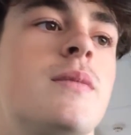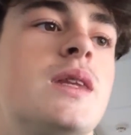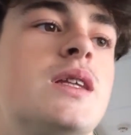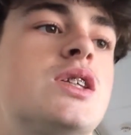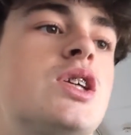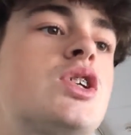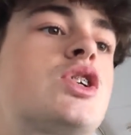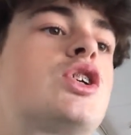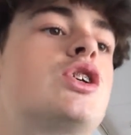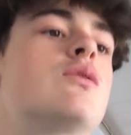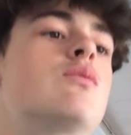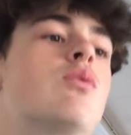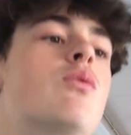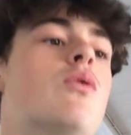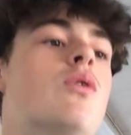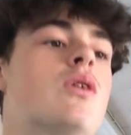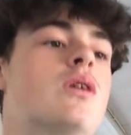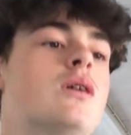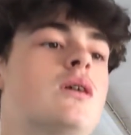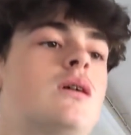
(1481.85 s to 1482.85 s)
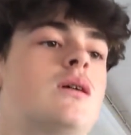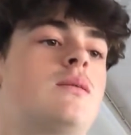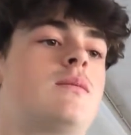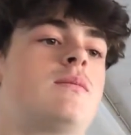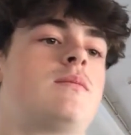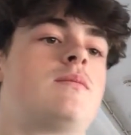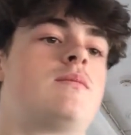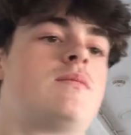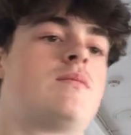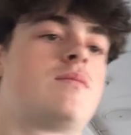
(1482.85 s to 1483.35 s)
there's a tube of water,
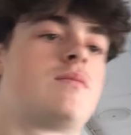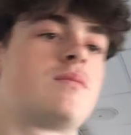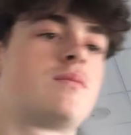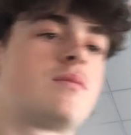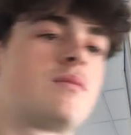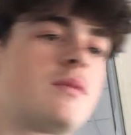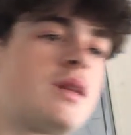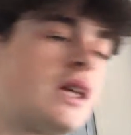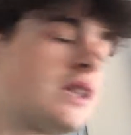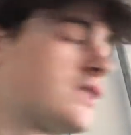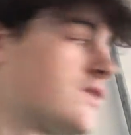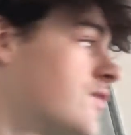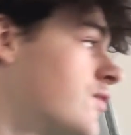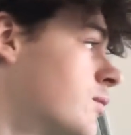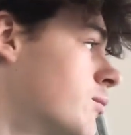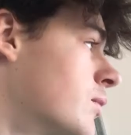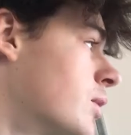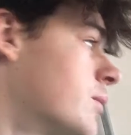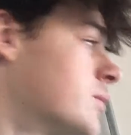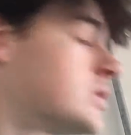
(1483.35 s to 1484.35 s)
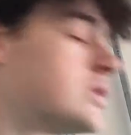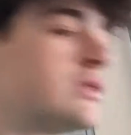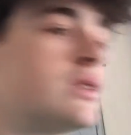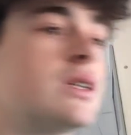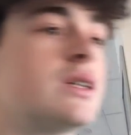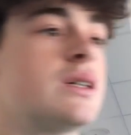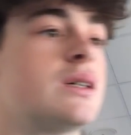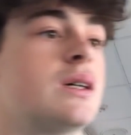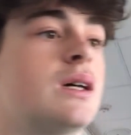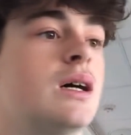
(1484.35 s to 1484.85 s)
has a thermometer
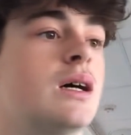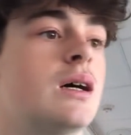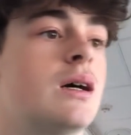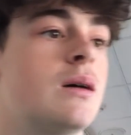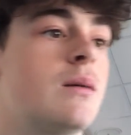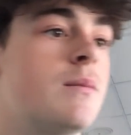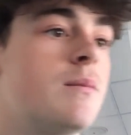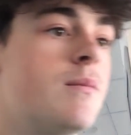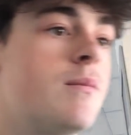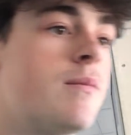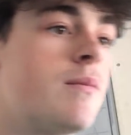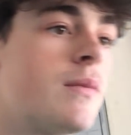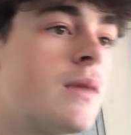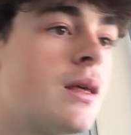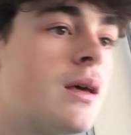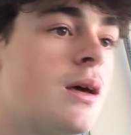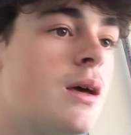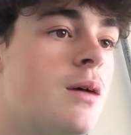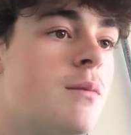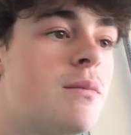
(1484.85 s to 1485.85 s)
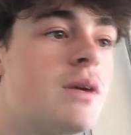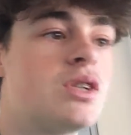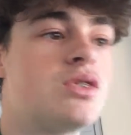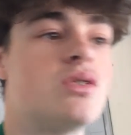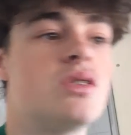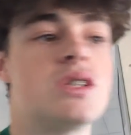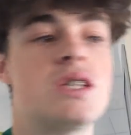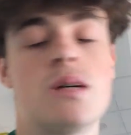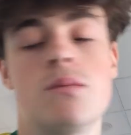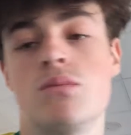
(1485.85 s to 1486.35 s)
in it,
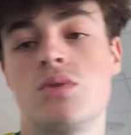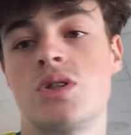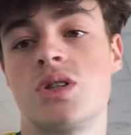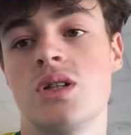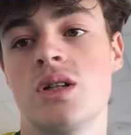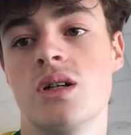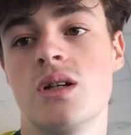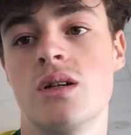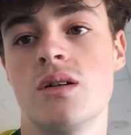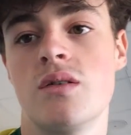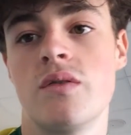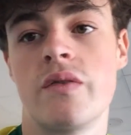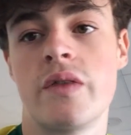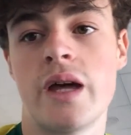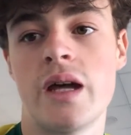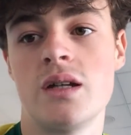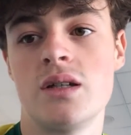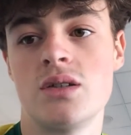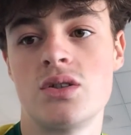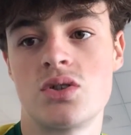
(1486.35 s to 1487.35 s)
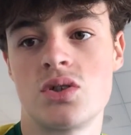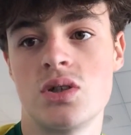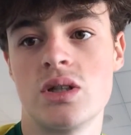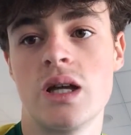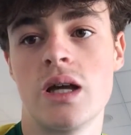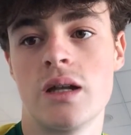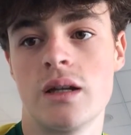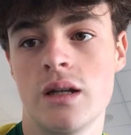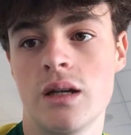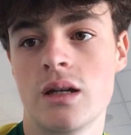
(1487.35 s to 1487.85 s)
measuring temperature of the
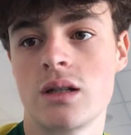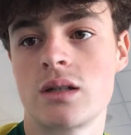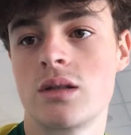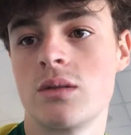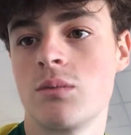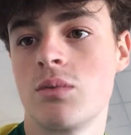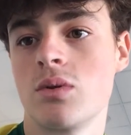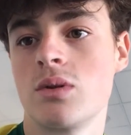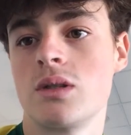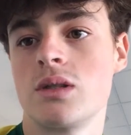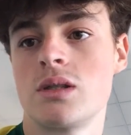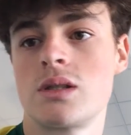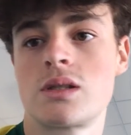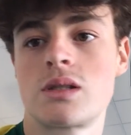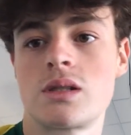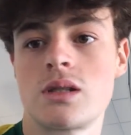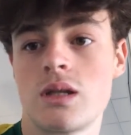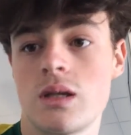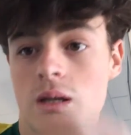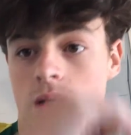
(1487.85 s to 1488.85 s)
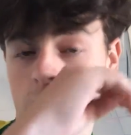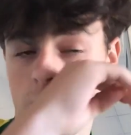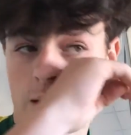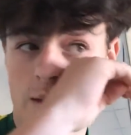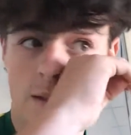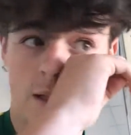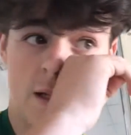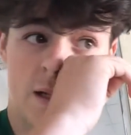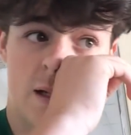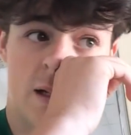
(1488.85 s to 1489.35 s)
entry and the exit points.
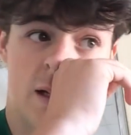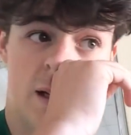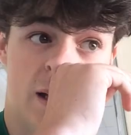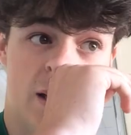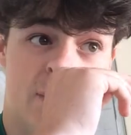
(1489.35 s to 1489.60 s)
Then,